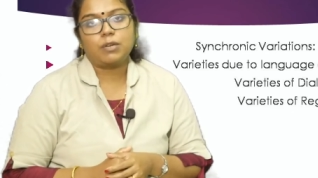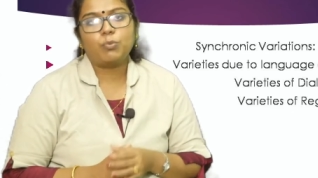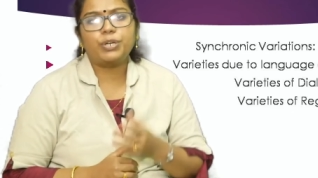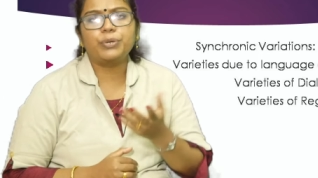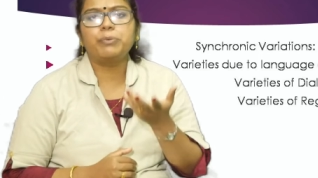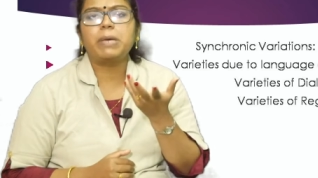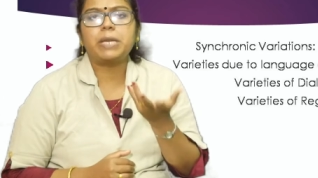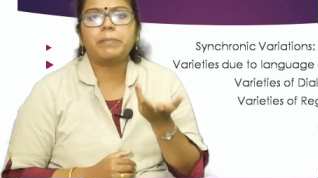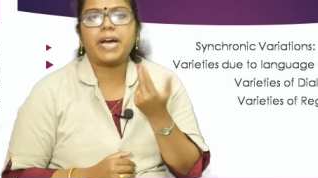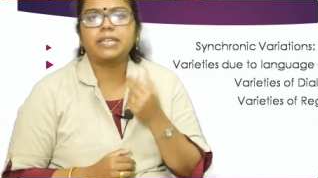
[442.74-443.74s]
What do you
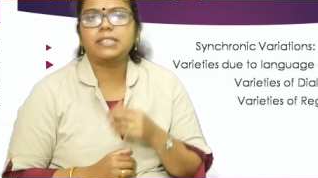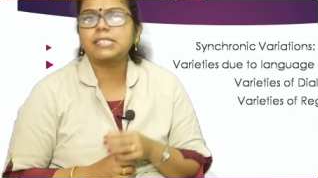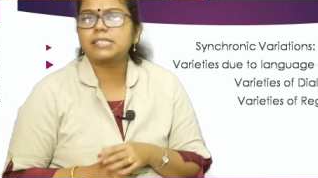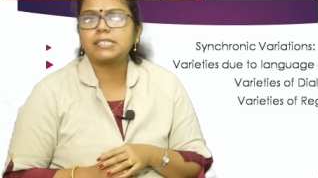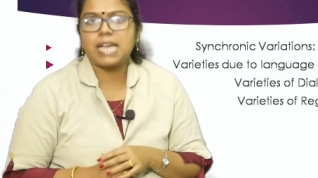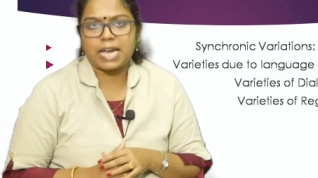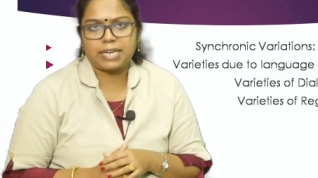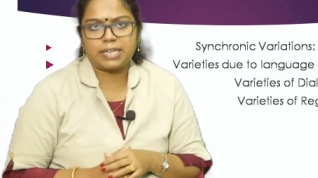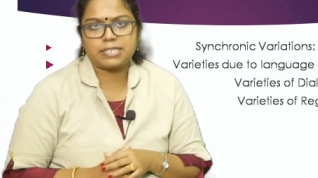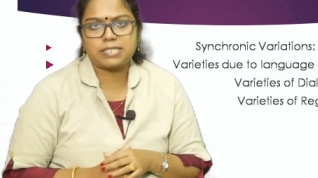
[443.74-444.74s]
mean by this
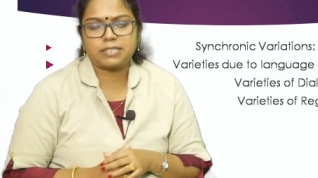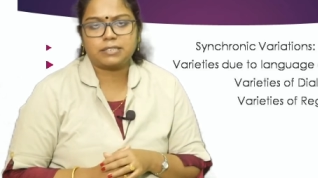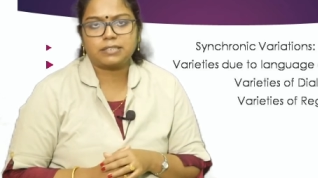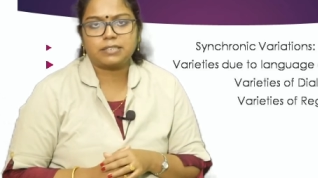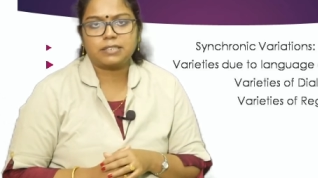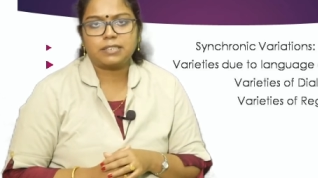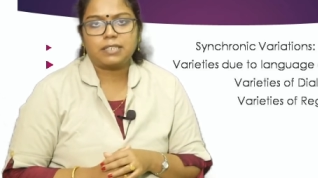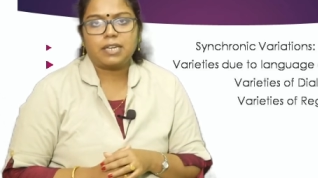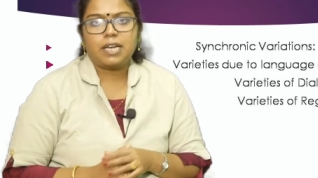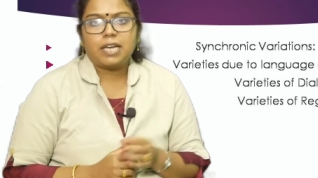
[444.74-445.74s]
dialect?
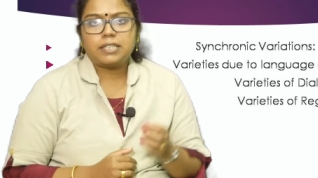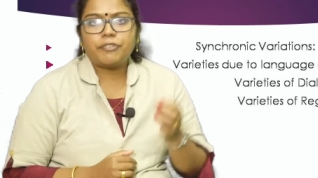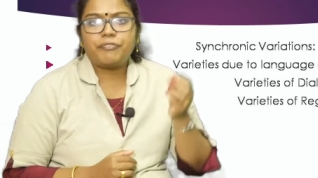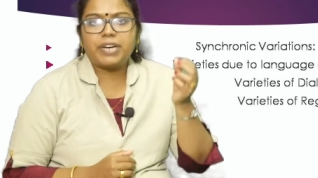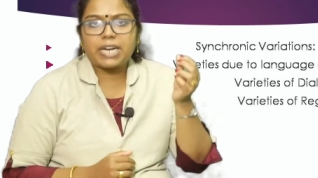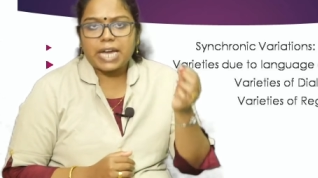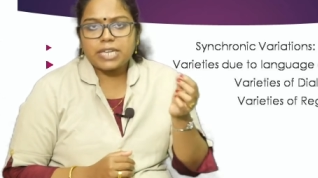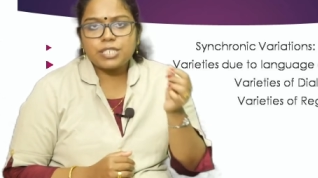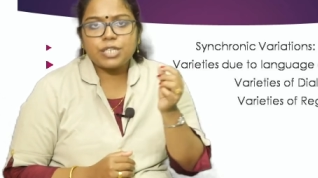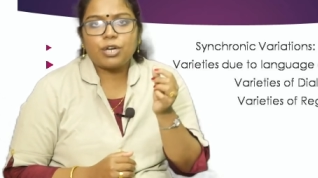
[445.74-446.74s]
The
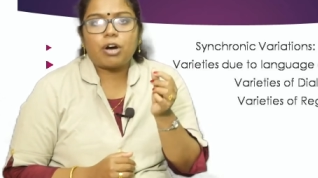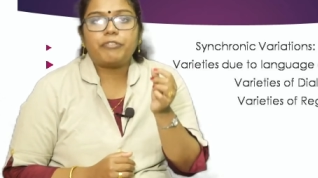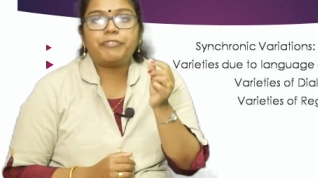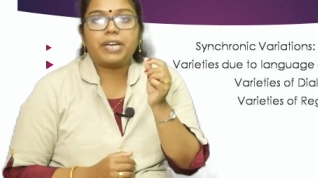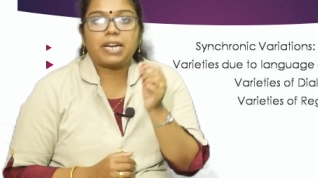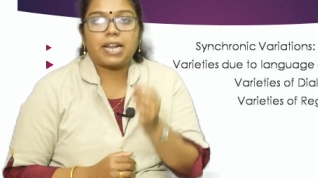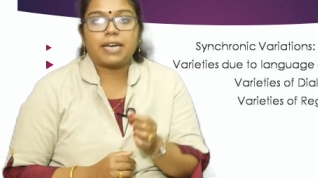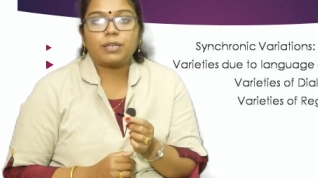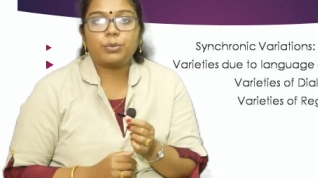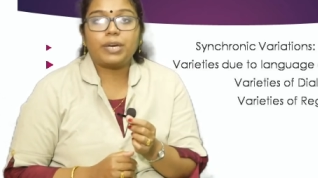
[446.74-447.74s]
variety of a
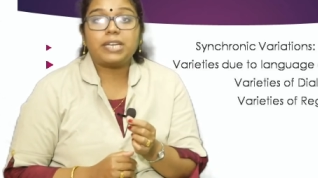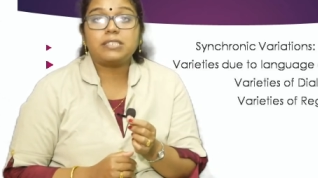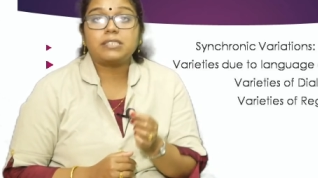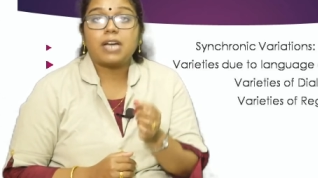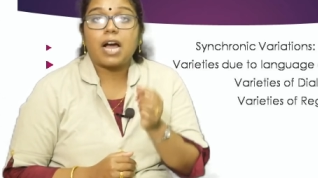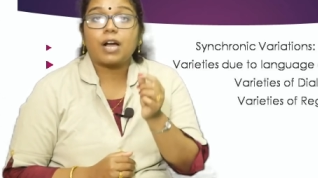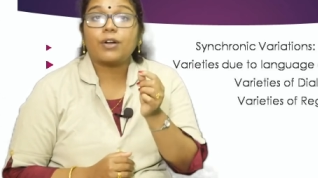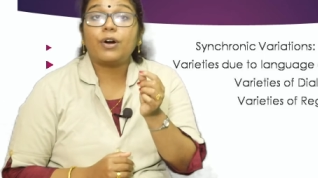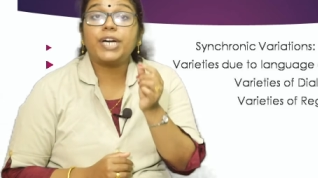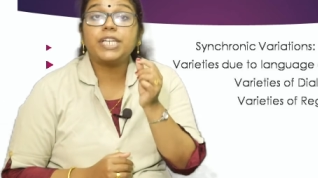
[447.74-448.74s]
language
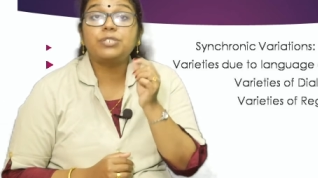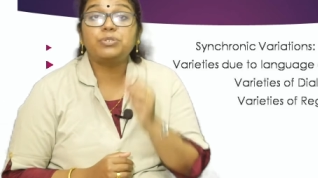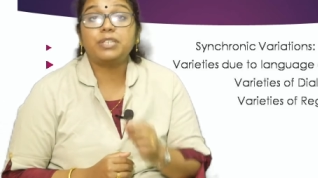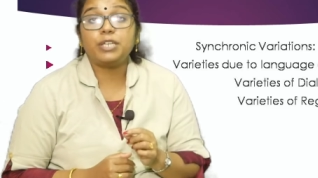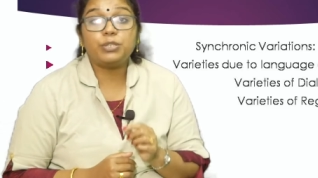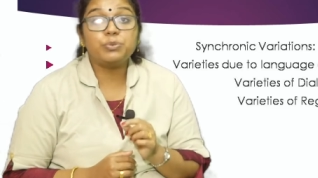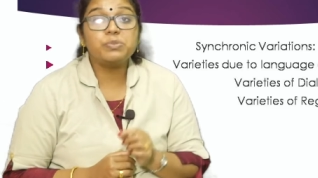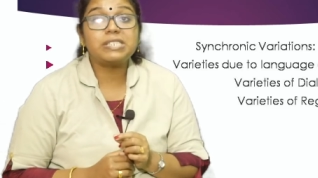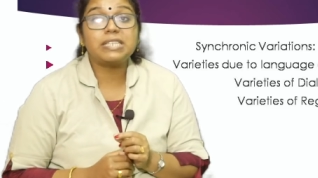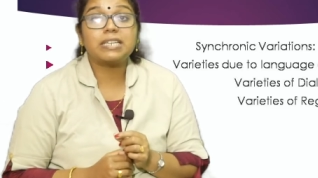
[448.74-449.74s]
according to the
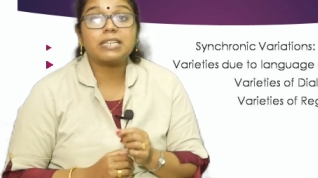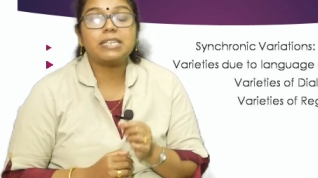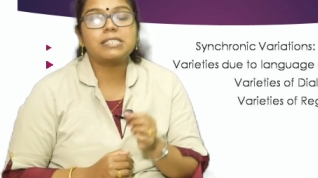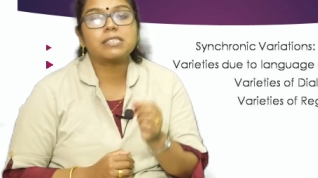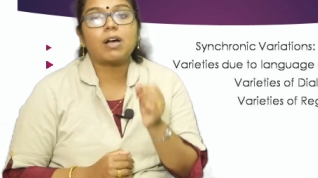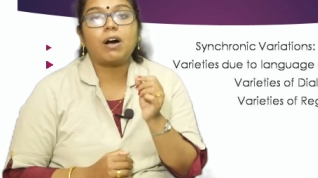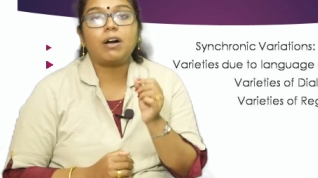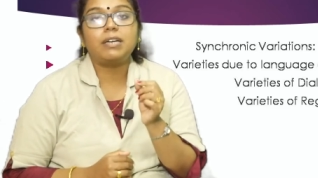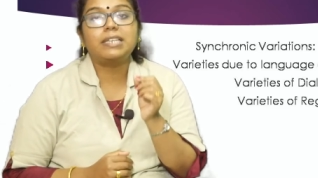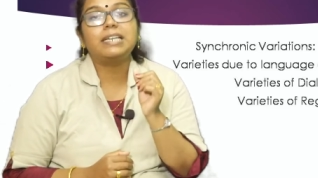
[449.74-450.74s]
user is
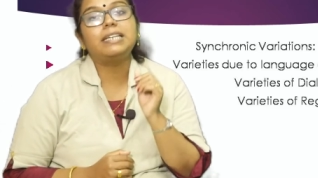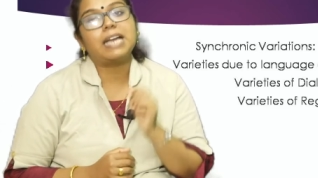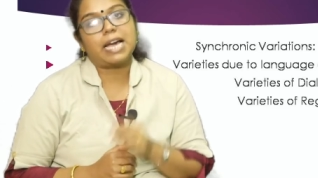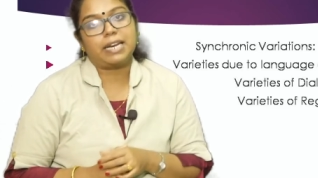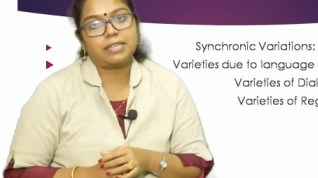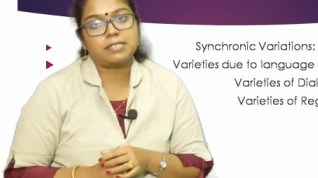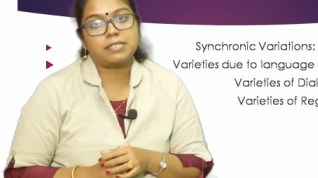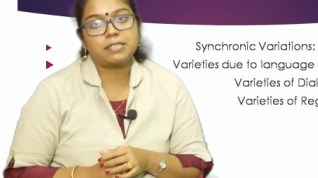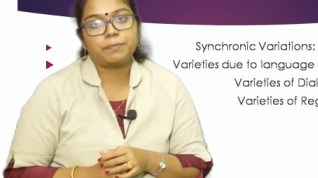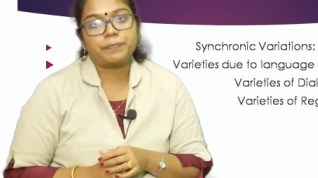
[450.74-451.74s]
called
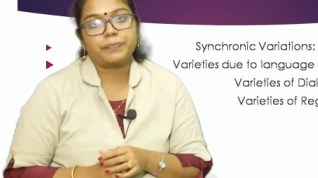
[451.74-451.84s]
dialect.